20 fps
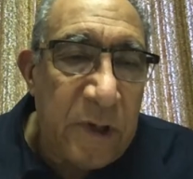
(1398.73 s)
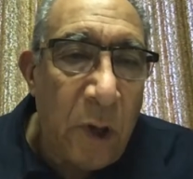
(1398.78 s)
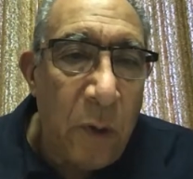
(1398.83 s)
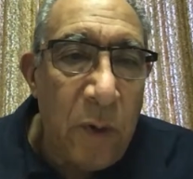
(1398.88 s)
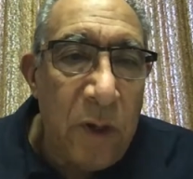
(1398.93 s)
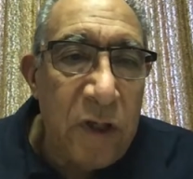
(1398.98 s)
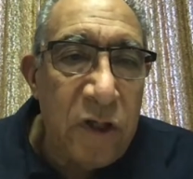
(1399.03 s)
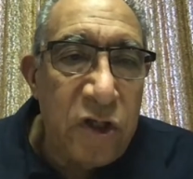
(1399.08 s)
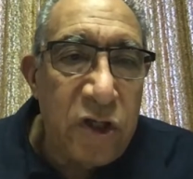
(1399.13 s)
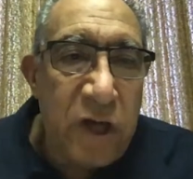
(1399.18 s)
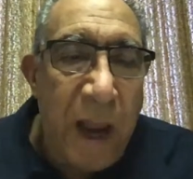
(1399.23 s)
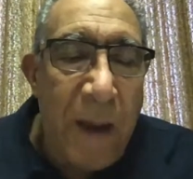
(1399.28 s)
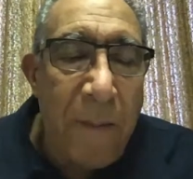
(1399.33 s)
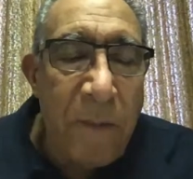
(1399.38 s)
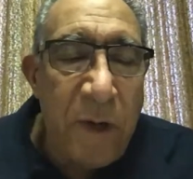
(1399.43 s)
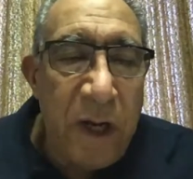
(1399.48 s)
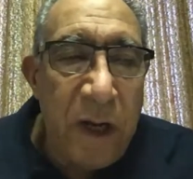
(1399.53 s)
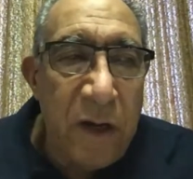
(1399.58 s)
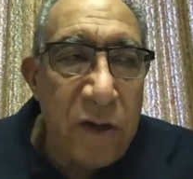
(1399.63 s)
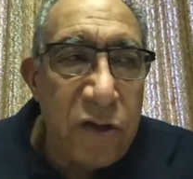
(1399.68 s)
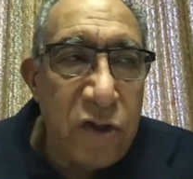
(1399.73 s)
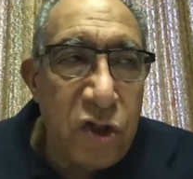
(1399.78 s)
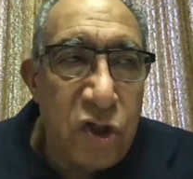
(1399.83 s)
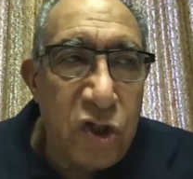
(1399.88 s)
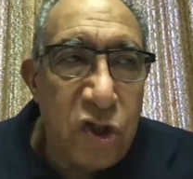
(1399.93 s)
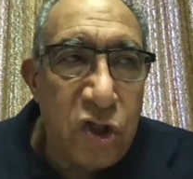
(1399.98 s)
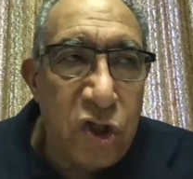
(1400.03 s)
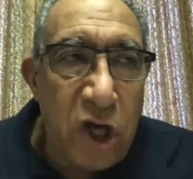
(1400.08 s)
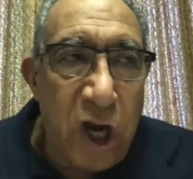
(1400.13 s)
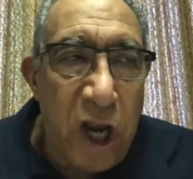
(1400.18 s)
in Jamnia,
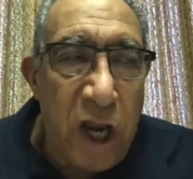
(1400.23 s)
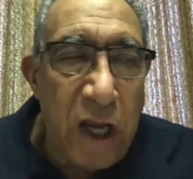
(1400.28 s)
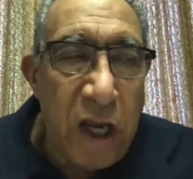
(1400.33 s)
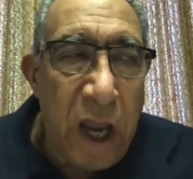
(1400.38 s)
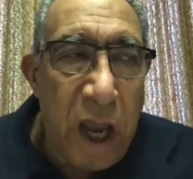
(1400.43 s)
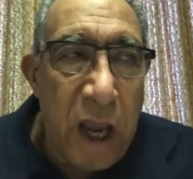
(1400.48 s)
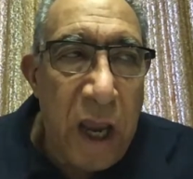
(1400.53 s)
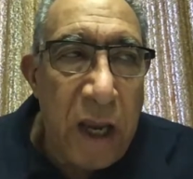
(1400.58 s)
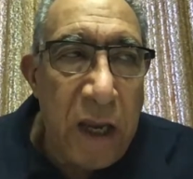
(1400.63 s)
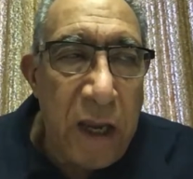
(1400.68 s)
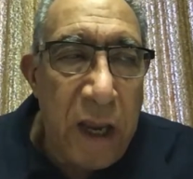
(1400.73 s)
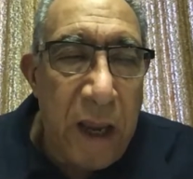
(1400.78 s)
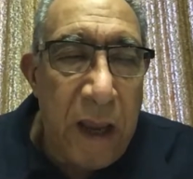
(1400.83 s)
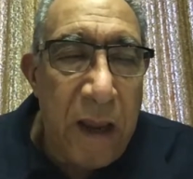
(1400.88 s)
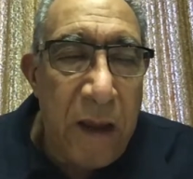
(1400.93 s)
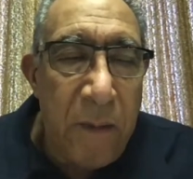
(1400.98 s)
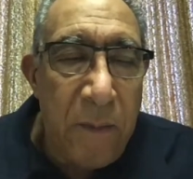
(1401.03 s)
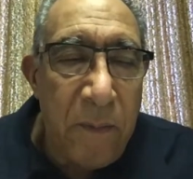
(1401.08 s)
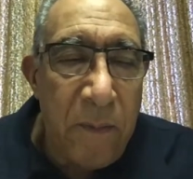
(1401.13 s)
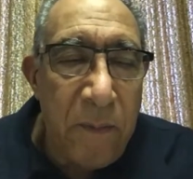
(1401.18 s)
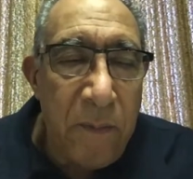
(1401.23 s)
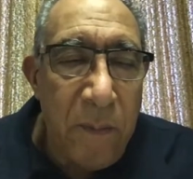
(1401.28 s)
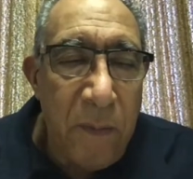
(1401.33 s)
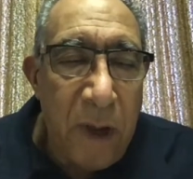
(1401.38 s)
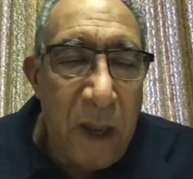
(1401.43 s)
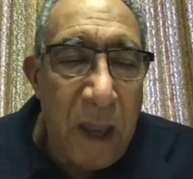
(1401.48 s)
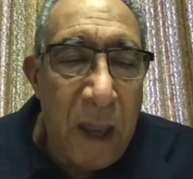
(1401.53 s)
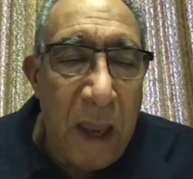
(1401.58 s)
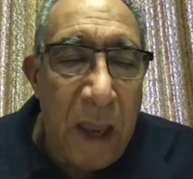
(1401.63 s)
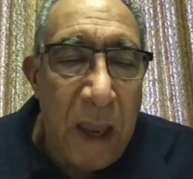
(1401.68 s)
Jamnia,
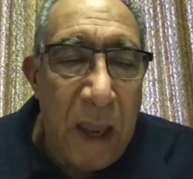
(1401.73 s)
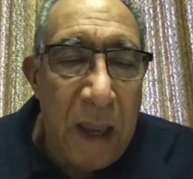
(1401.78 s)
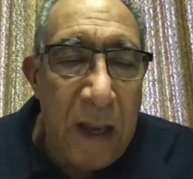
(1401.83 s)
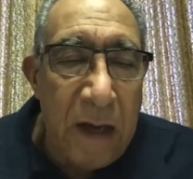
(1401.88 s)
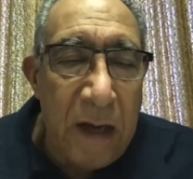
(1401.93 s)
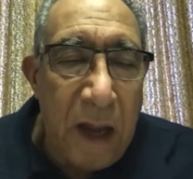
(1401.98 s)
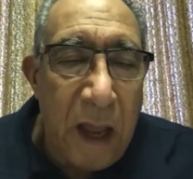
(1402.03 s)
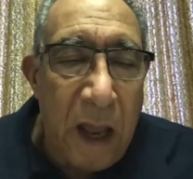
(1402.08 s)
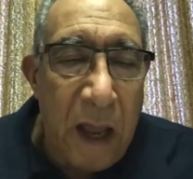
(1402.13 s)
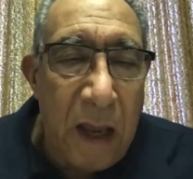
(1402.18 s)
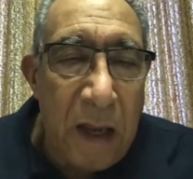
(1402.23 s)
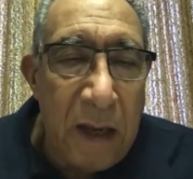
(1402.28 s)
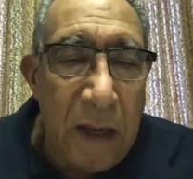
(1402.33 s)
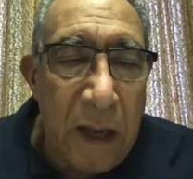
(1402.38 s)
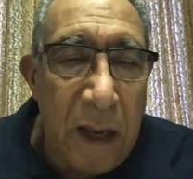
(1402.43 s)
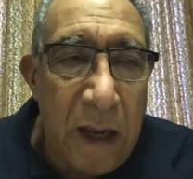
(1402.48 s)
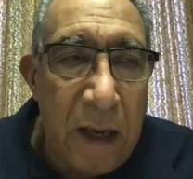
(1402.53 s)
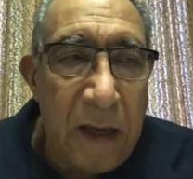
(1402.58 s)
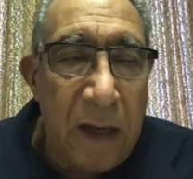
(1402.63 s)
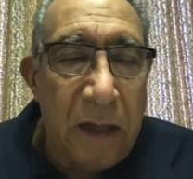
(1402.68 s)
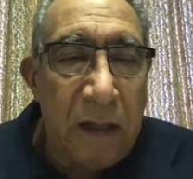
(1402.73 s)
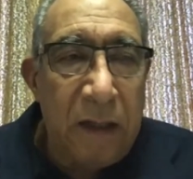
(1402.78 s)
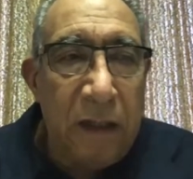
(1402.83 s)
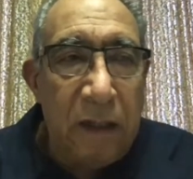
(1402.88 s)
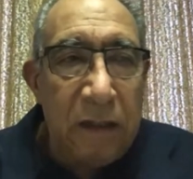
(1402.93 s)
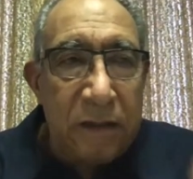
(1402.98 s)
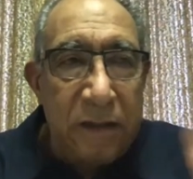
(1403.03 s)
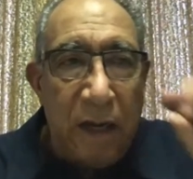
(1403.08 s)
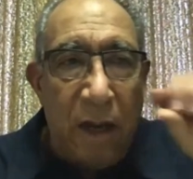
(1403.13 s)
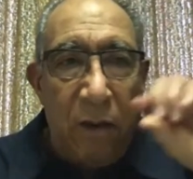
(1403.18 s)
a little
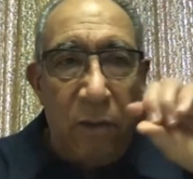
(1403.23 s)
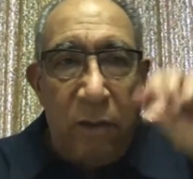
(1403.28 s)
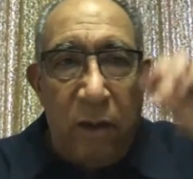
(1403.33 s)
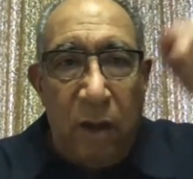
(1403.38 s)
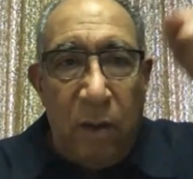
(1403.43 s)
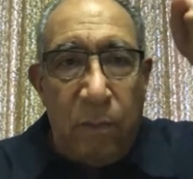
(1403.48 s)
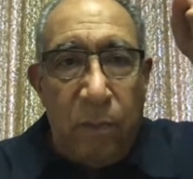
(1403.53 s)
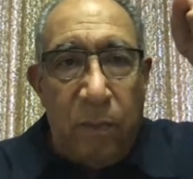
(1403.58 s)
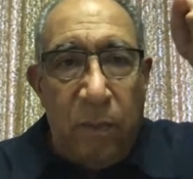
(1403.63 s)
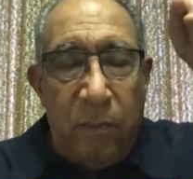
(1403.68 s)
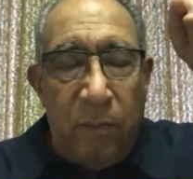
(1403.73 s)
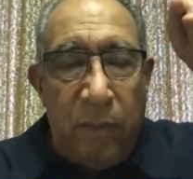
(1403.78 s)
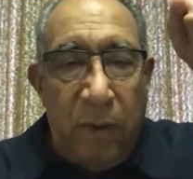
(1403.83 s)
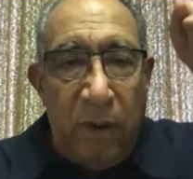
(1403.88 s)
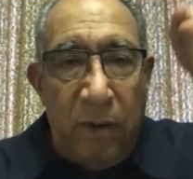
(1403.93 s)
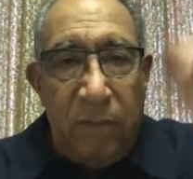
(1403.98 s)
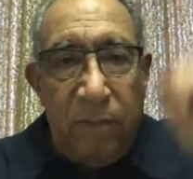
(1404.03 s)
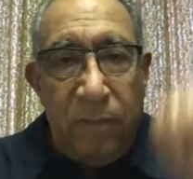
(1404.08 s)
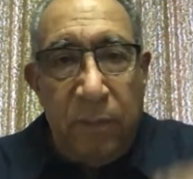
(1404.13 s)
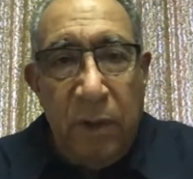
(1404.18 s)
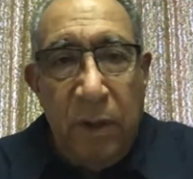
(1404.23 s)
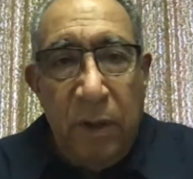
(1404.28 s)
town up above